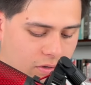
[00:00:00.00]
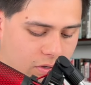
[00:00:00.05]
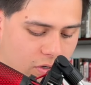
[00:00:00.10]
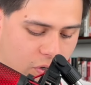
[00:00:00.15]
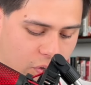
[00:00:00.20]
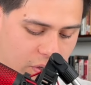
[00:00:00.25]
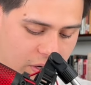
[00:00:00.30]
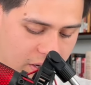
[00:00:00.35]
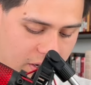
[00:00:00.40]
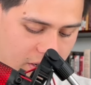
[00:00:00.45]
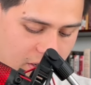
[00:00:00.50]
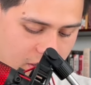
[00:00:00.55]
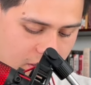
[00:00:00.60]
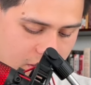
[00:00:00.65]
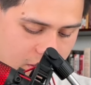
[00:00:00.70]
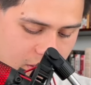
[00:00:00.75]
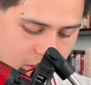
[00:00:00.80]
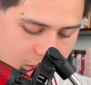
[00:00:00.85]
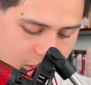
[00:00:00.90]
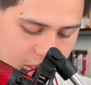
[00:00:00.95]
Okay,
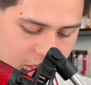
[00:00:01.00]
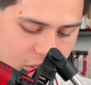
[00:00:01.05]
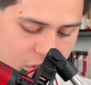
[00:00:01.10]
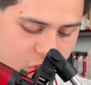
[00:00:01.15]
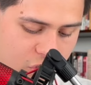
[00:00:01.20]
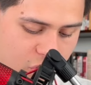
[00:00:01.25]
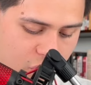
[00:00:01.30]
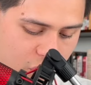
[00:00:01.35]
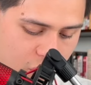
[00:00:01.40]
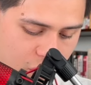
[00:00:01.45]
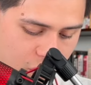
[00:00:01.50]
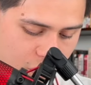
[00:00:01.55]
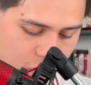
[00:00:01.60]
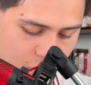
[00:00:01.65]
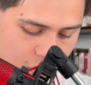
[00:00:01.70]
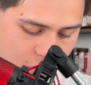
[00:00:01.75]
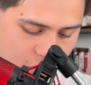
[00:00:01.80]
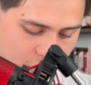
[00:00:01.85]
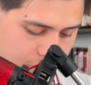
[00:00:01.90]
and so